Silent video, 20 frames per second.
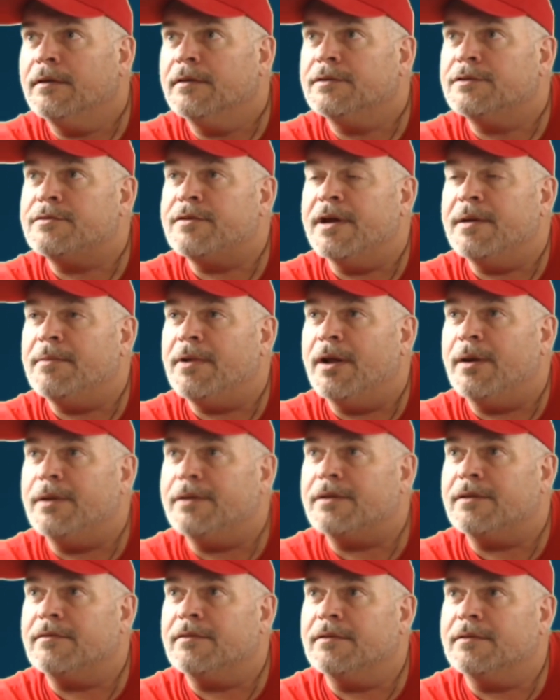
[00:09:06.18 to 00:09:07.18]
string below it,
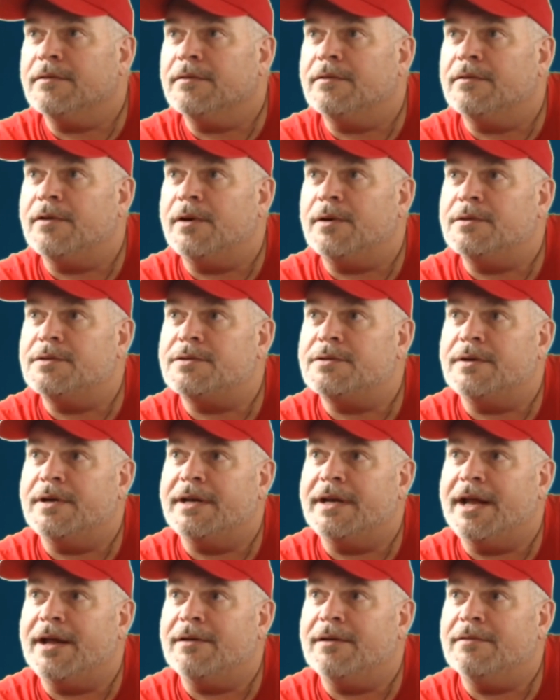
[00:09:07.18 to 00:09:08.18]
3rd
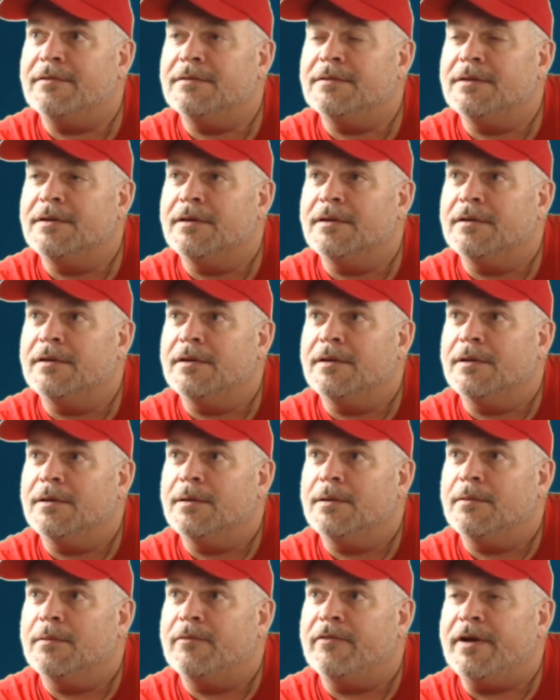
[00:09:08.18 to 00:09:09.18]
string down,
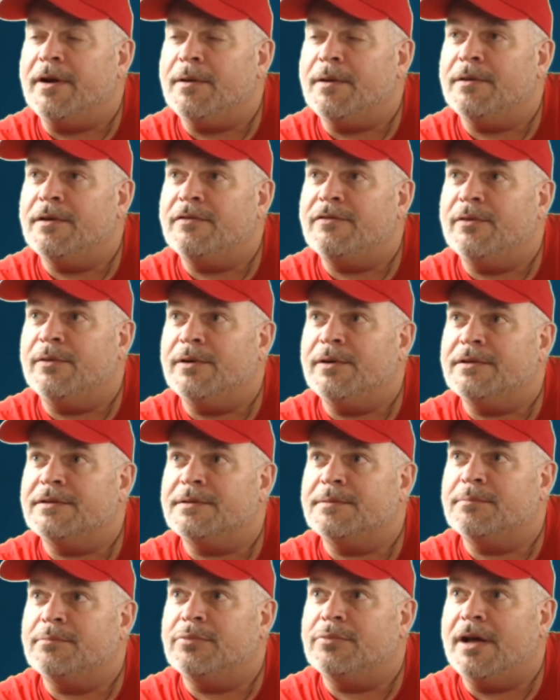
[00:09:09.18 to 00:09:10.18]
finger on the
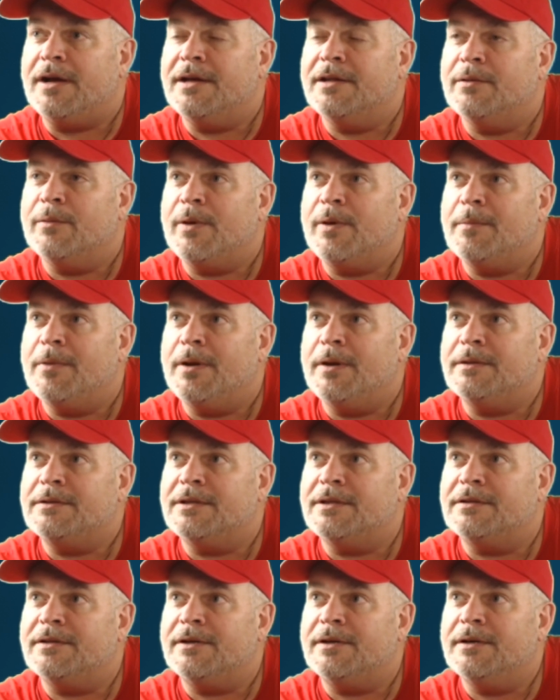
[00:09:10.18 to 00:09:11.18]
4th, plucking the one below it,
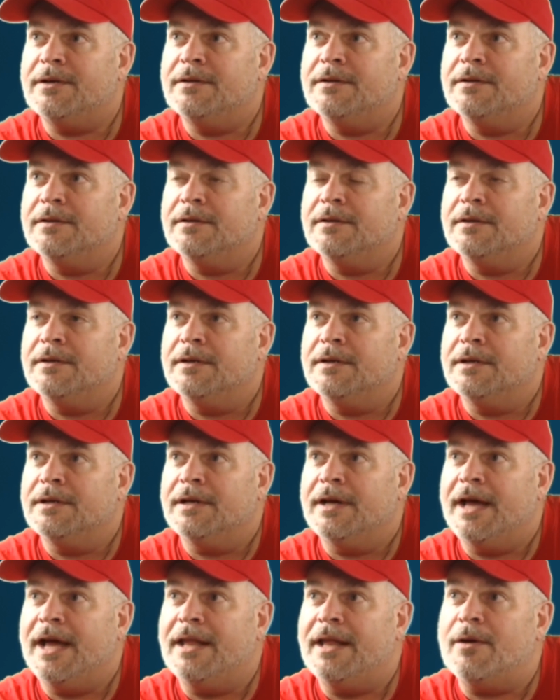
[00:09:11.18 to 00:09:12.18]
the 3rd,
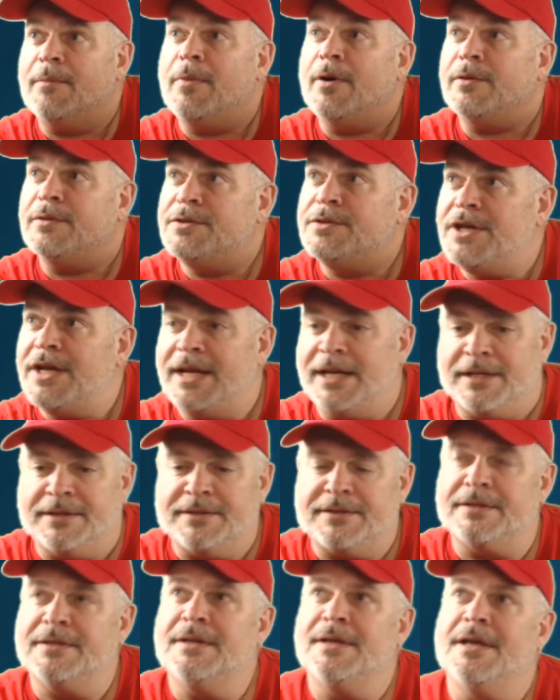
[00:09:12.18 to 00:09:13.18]
and they're both
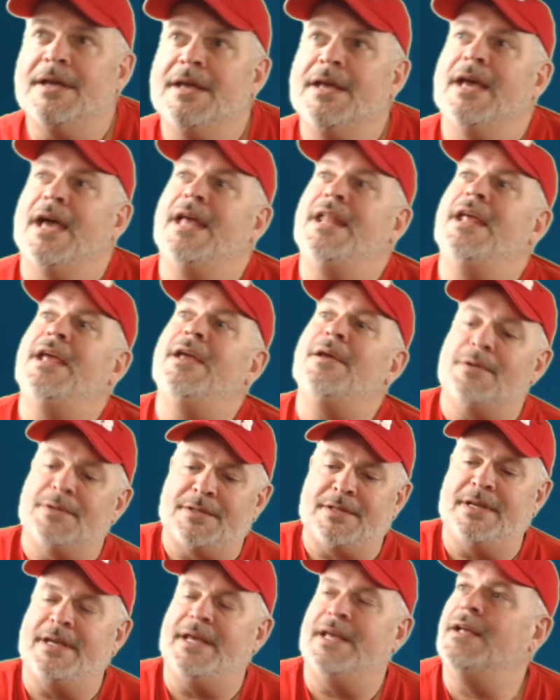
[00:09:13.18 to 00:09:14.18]
G's. And here's
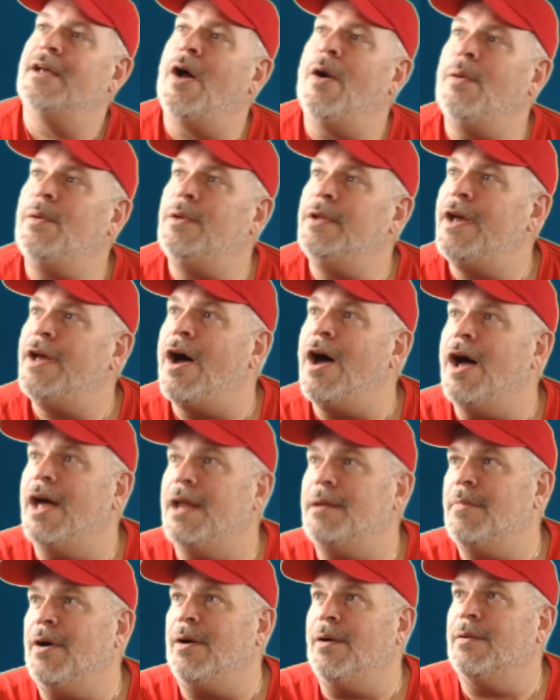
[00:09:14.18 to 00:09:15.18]
the only
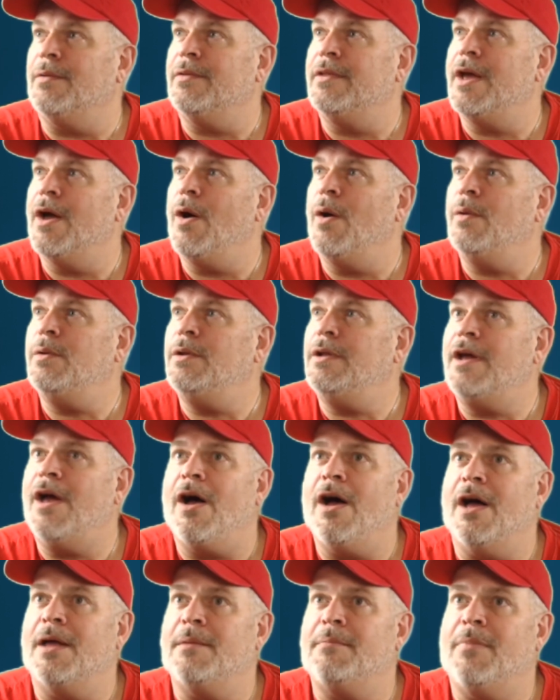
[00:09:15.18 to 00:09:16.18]
oddball. The only
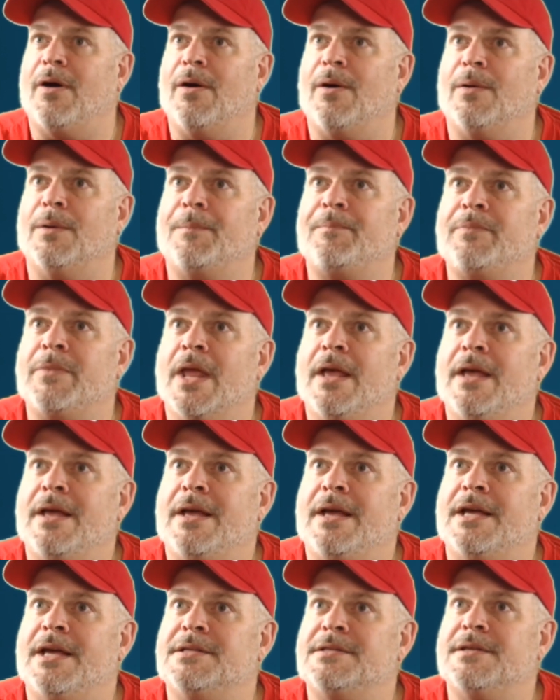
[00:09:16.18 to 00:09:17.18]
oddball
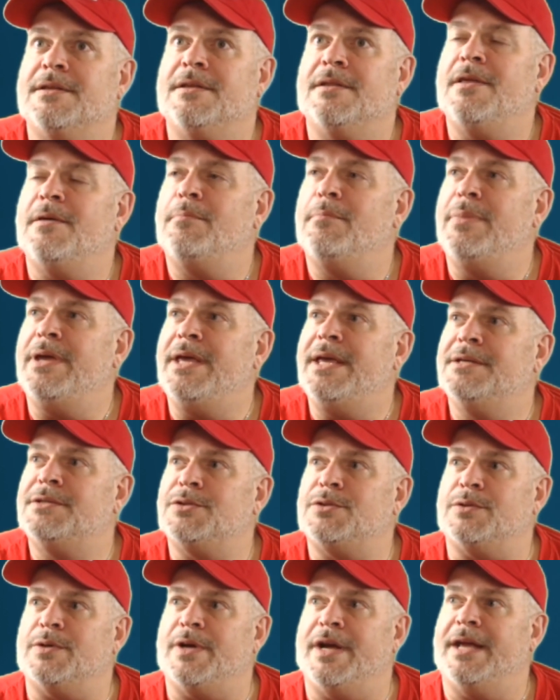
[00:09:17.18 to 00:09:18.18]
is the B
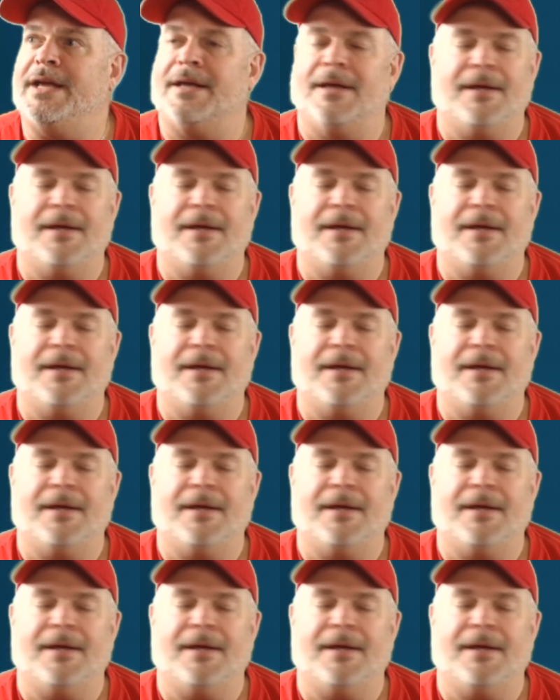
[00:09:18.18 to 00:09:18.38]
string,